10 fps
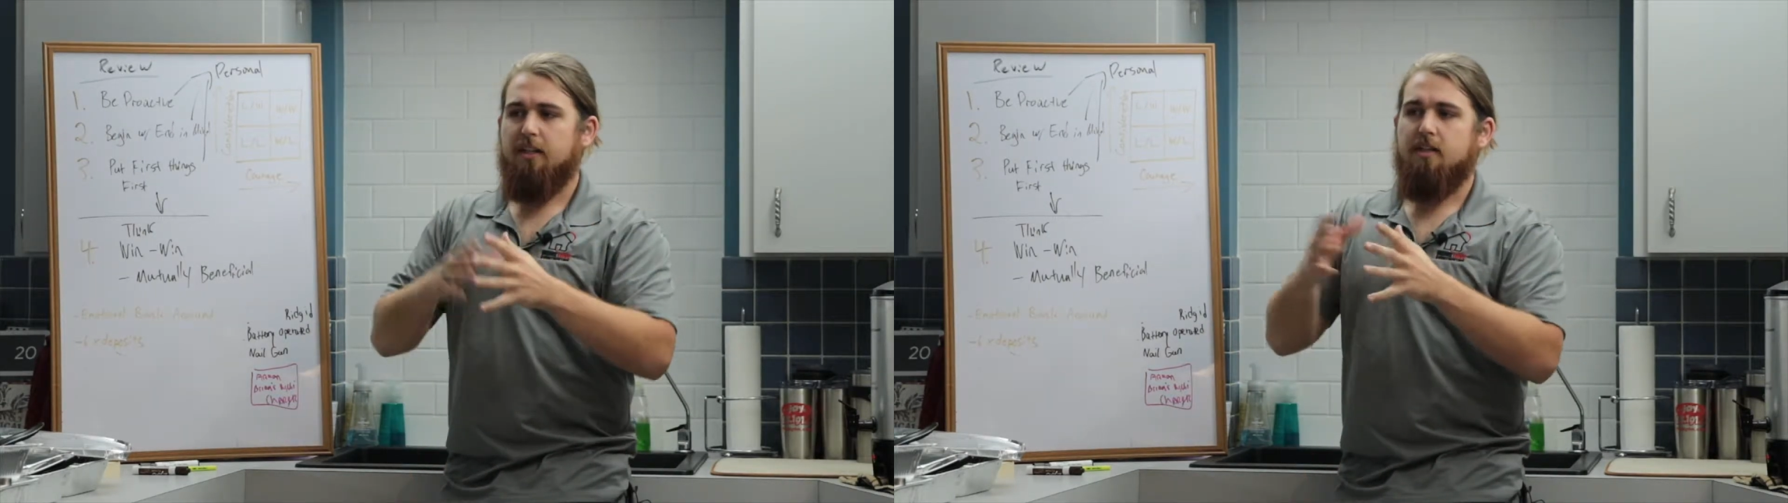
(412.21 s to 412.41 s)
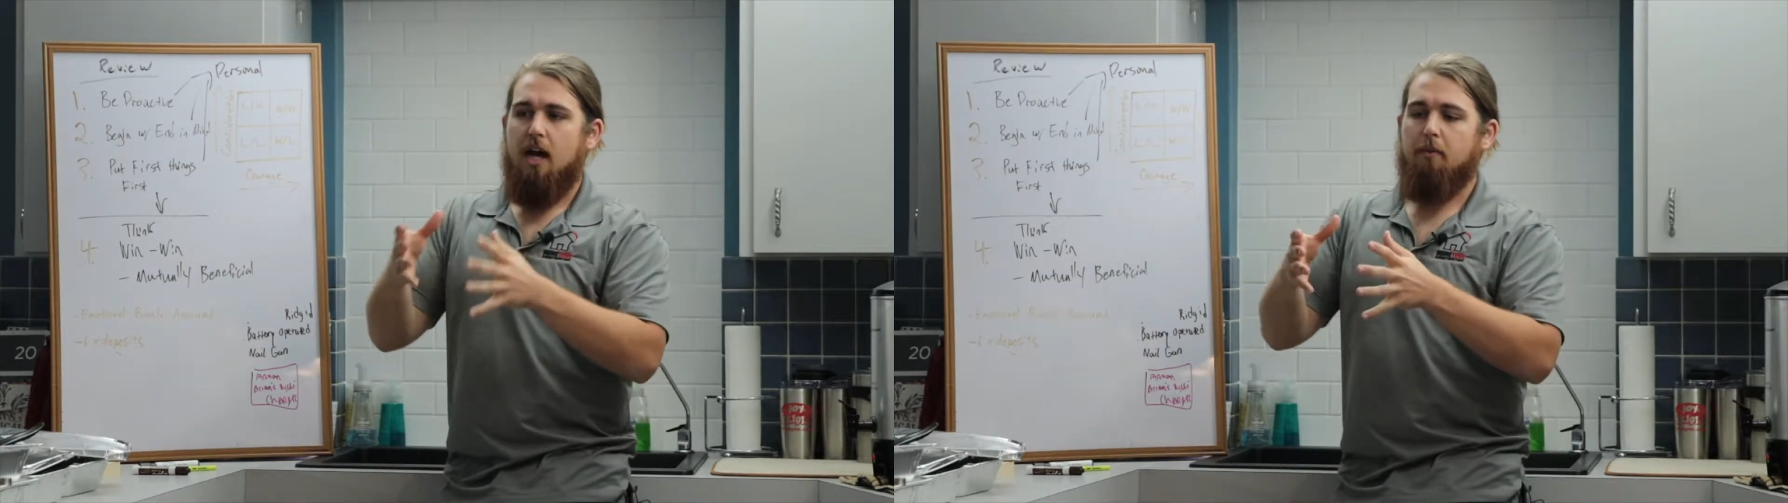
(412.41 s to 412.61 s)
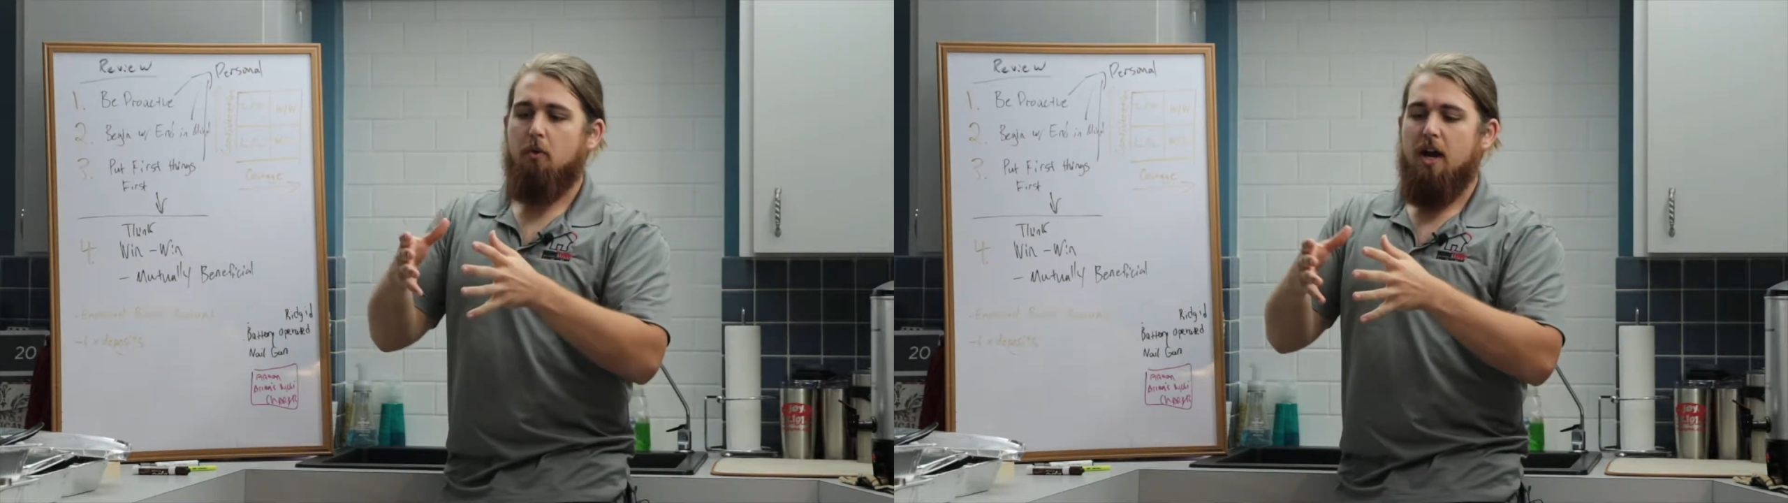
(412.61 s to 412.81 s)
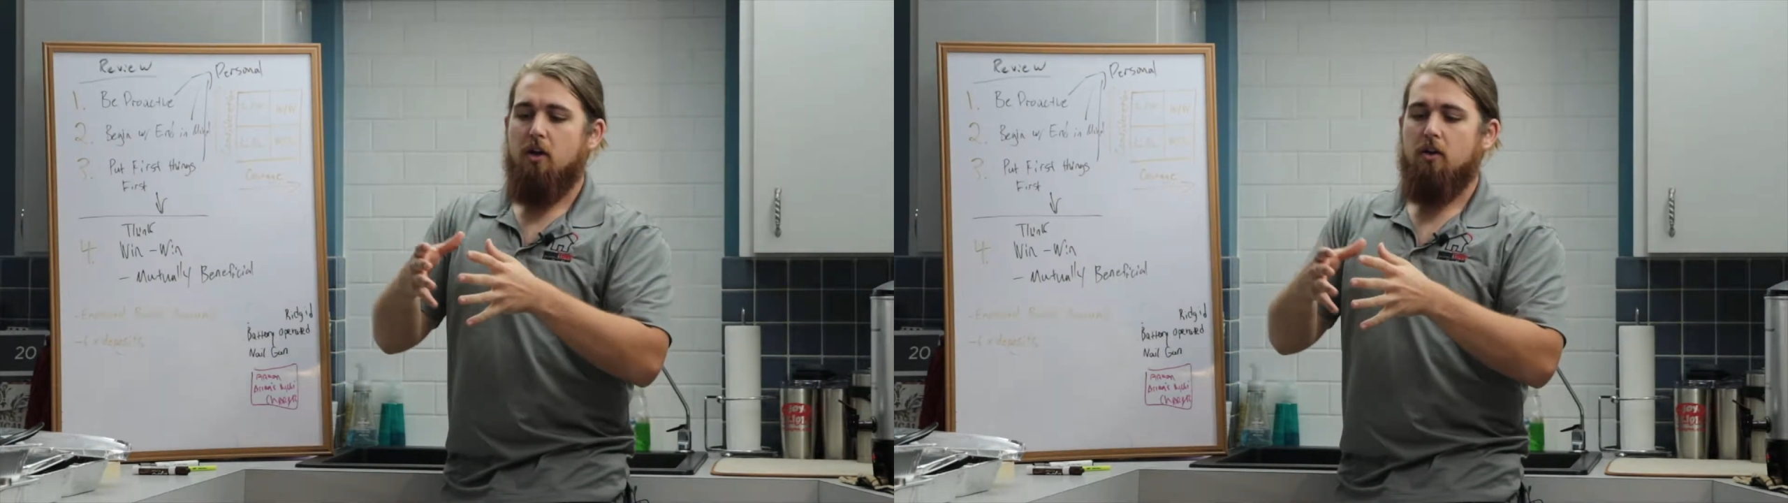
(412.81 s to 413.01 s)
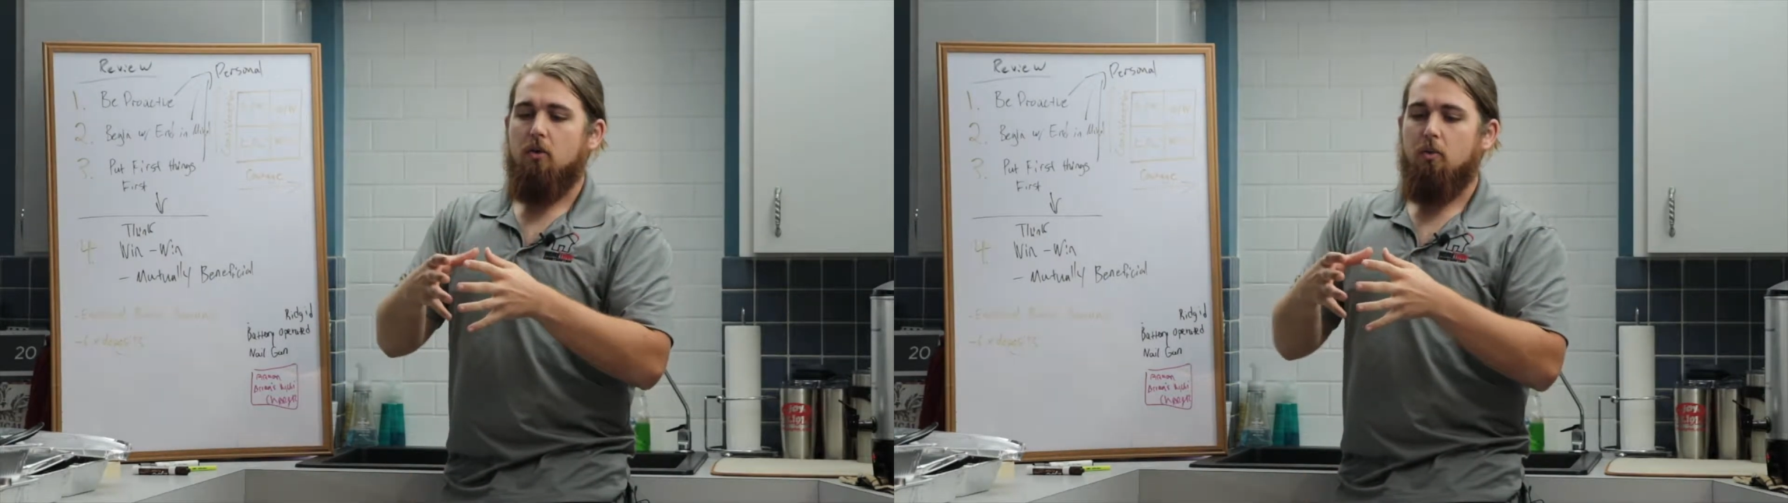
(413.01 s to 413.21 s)
time to
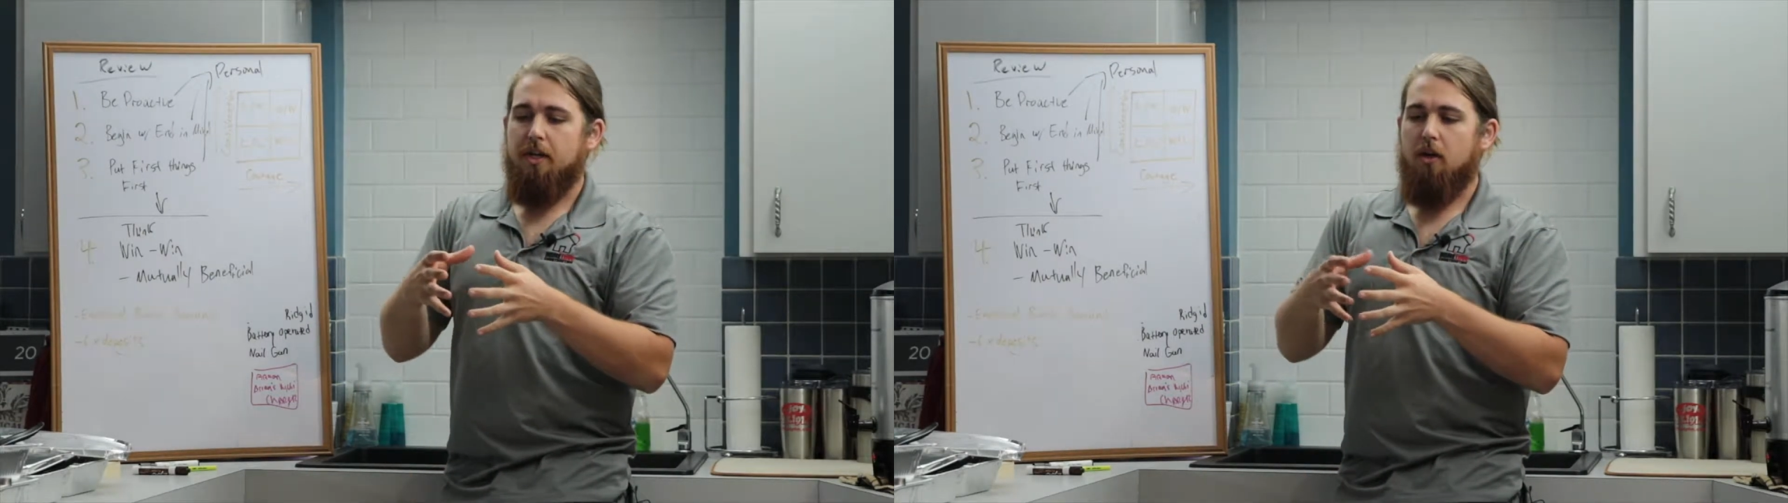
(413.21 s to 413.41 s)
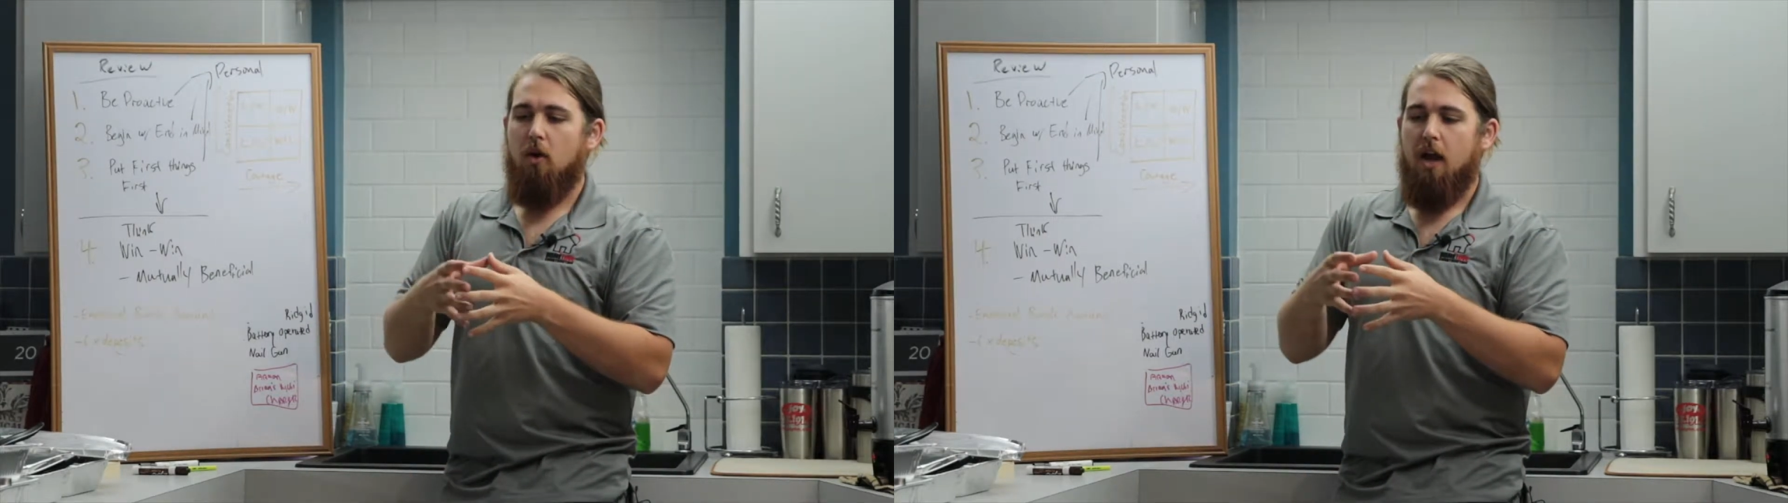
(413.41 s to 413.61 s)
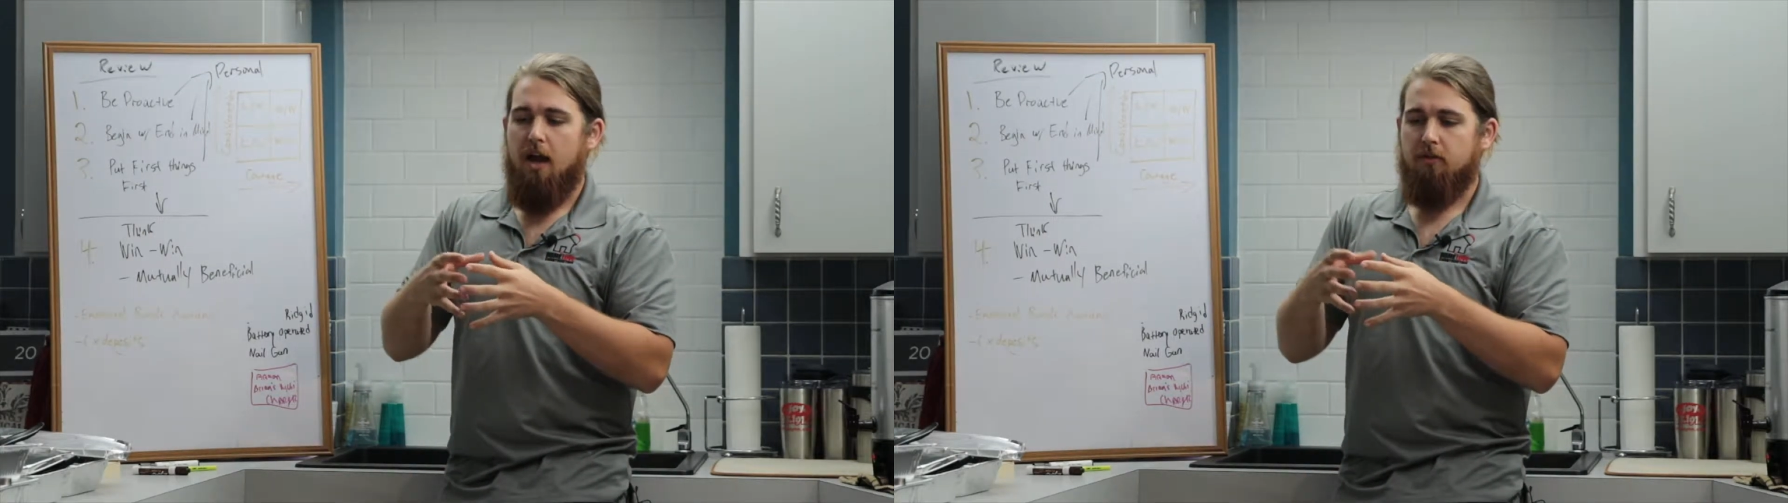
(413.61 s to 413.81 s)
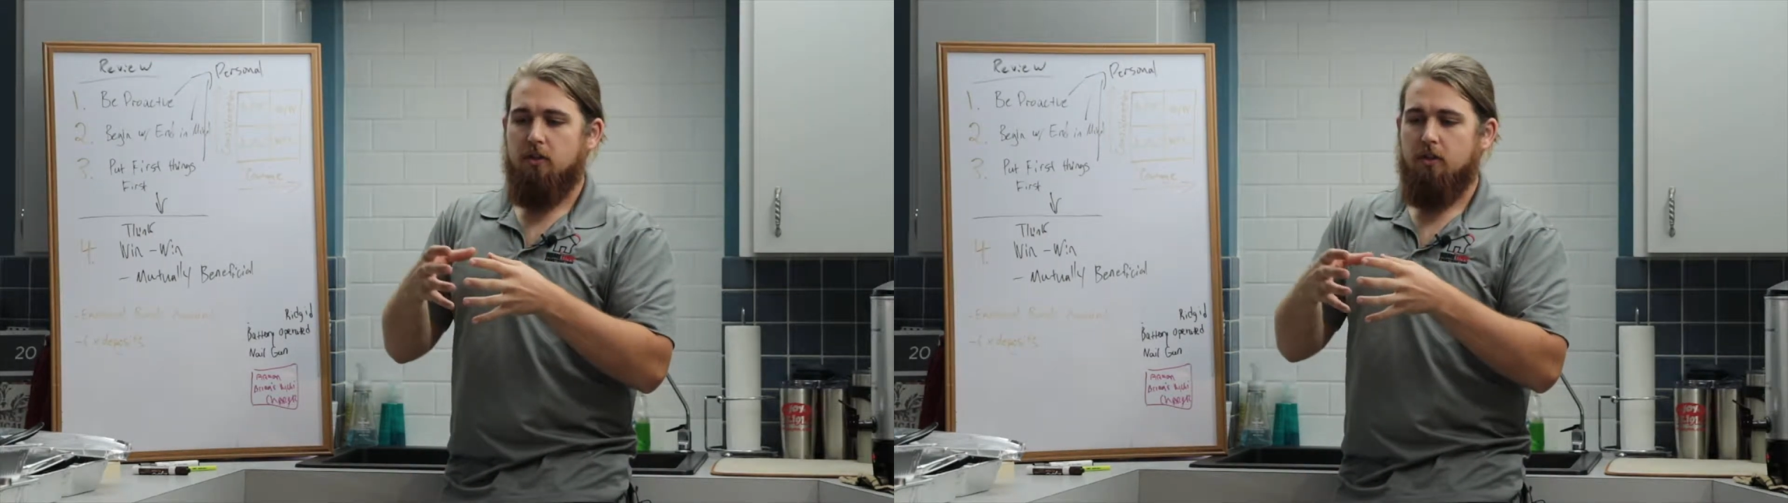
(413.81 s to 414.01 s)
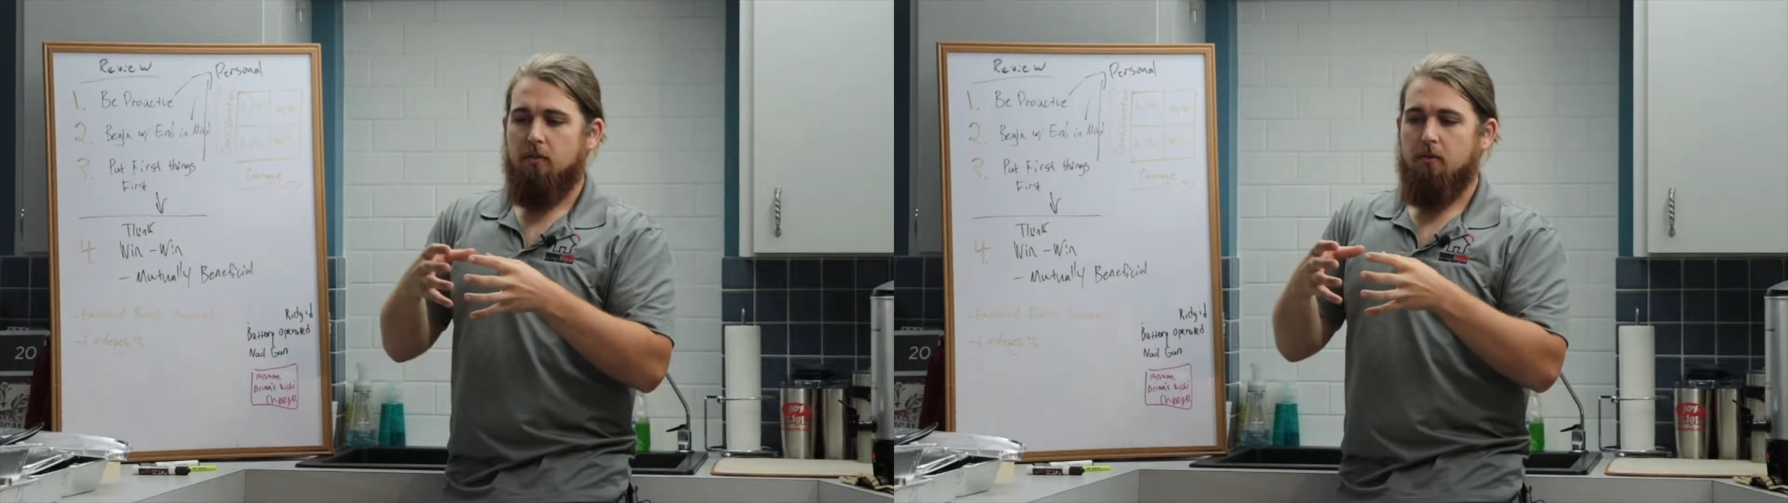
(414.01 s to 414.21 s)
where we don't have
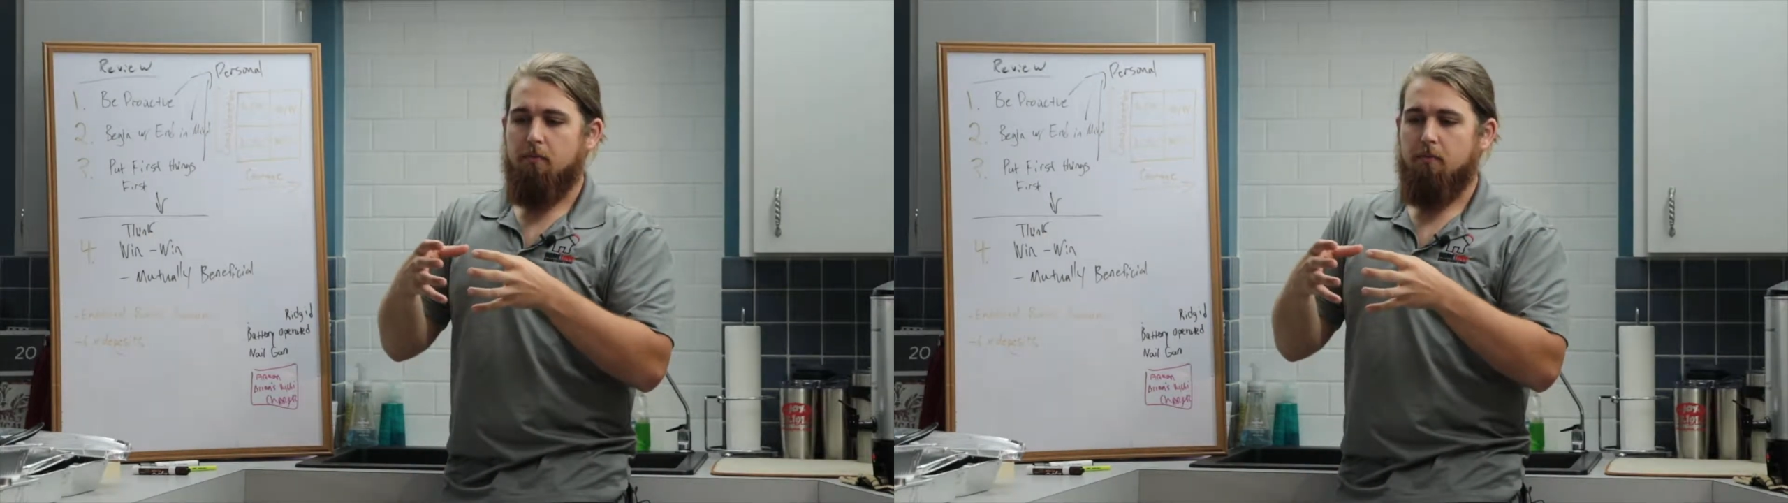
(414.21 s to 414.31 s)
to